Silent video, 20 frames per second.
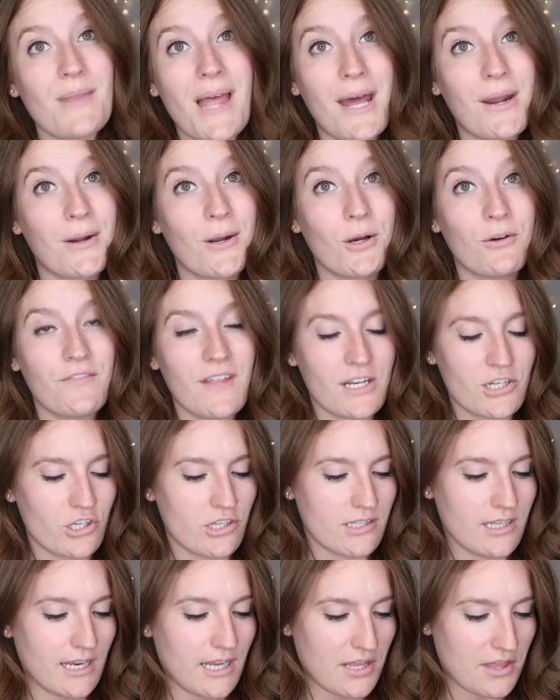I don't know if that's
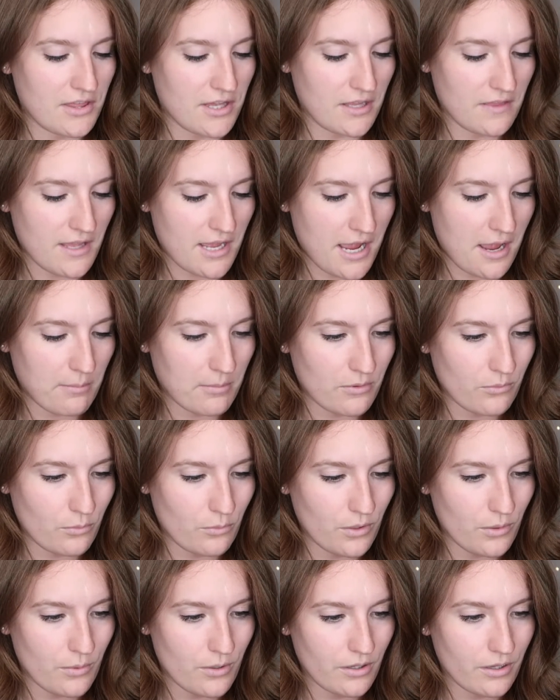just a thing that happened
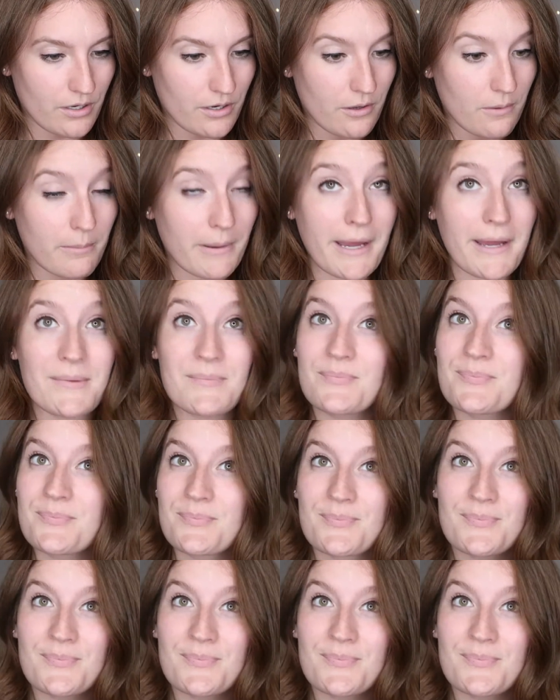when we were little, but